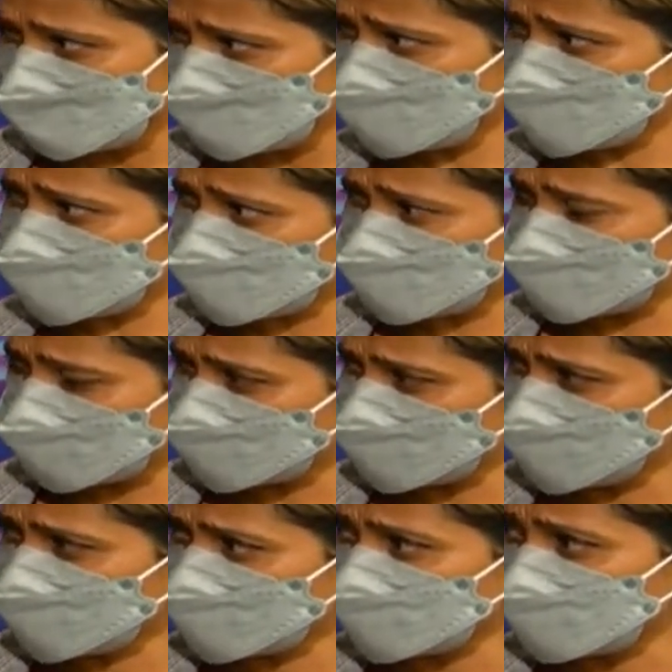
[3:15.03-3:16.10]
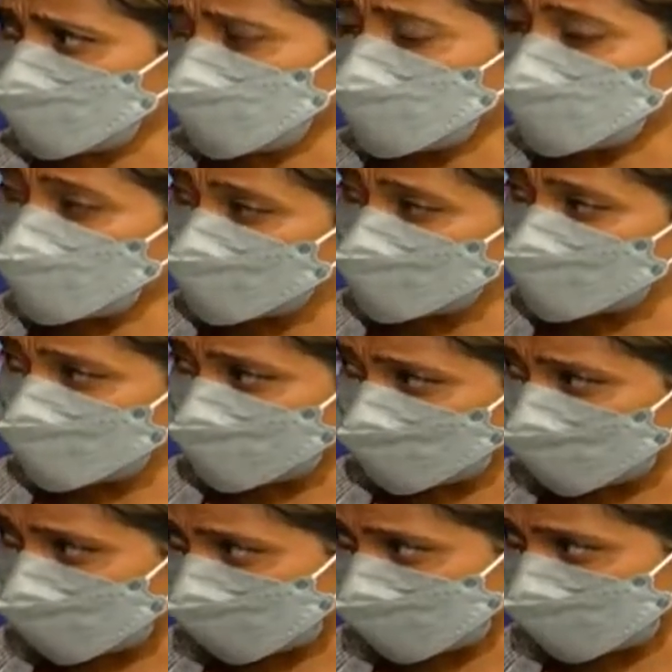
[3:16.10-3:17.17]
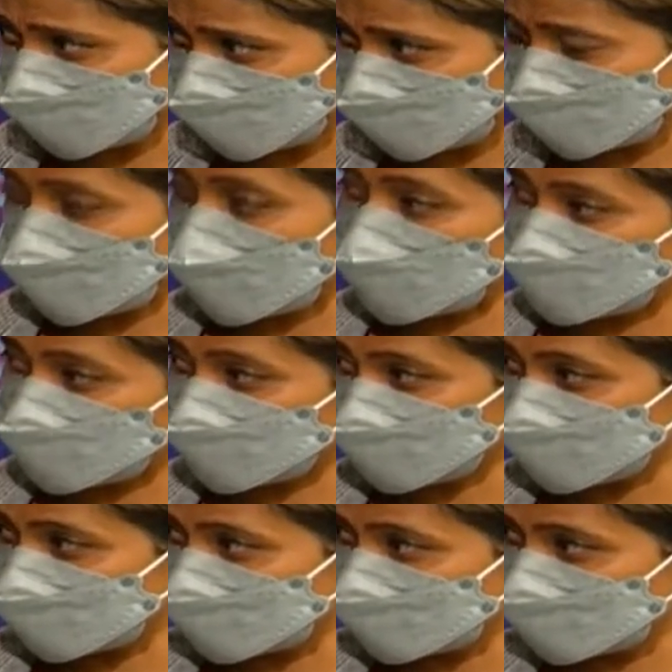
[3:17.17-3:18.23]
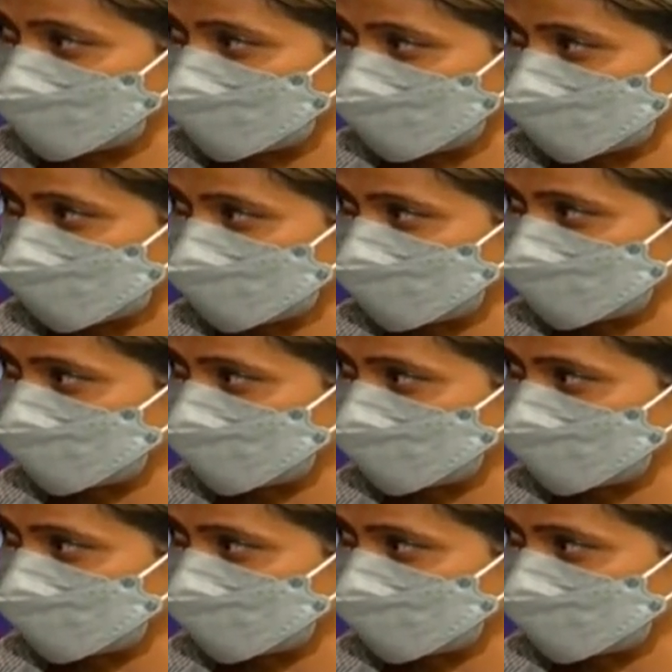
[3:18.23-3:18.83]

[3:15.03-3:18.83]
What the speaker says: So let's touch on how it has affected the apparel industry.